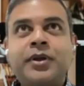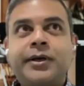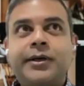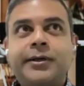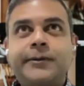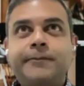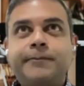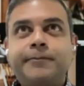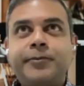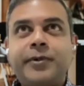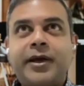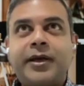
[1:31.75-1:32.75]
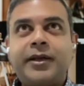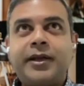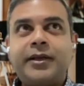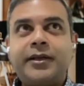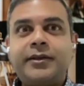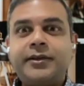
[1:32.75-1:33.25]
Um, and,
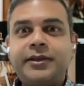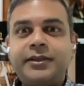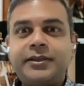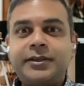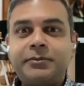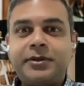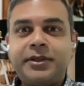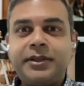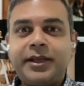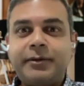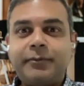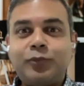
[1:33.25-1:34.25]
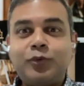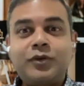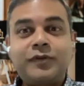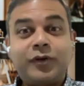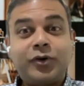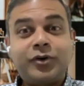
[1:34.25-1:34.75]
and I think it's something that most of our